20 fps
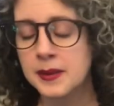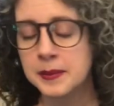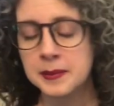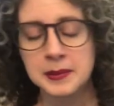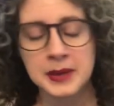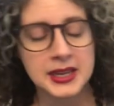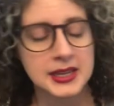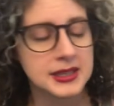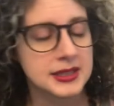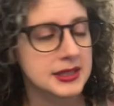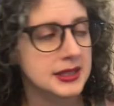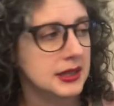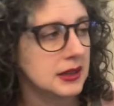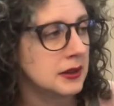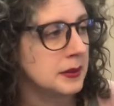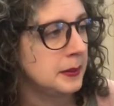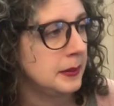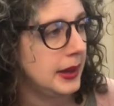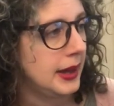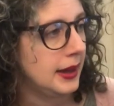My
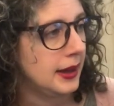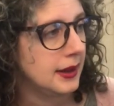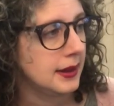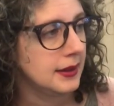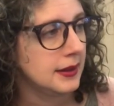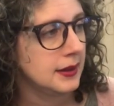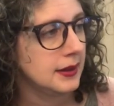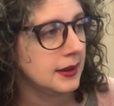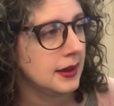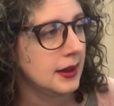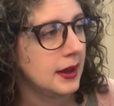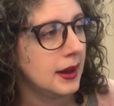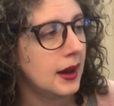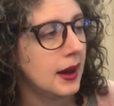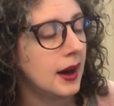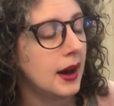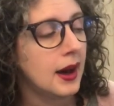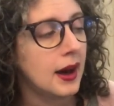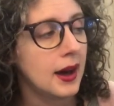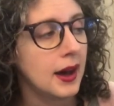dear Mae,
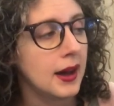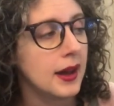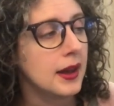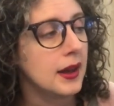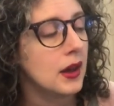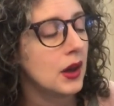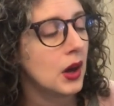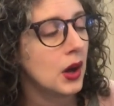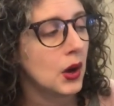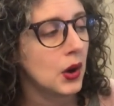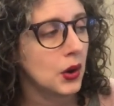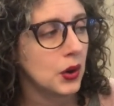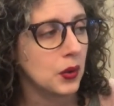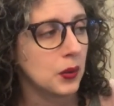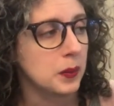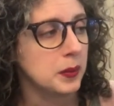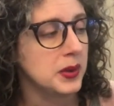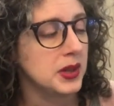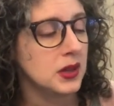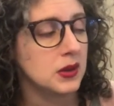I
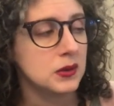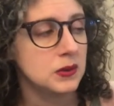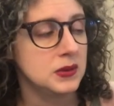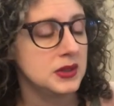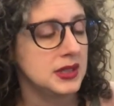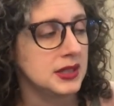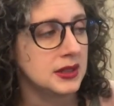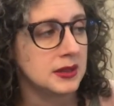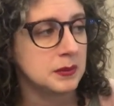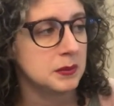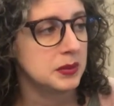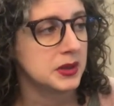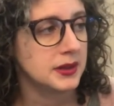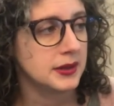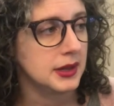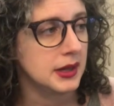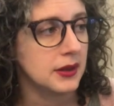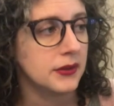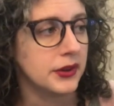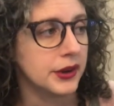hope you didn't
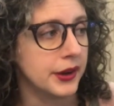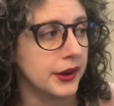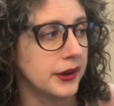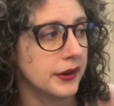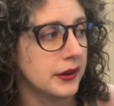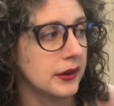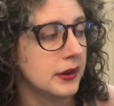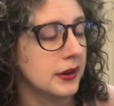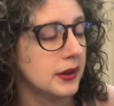believe her.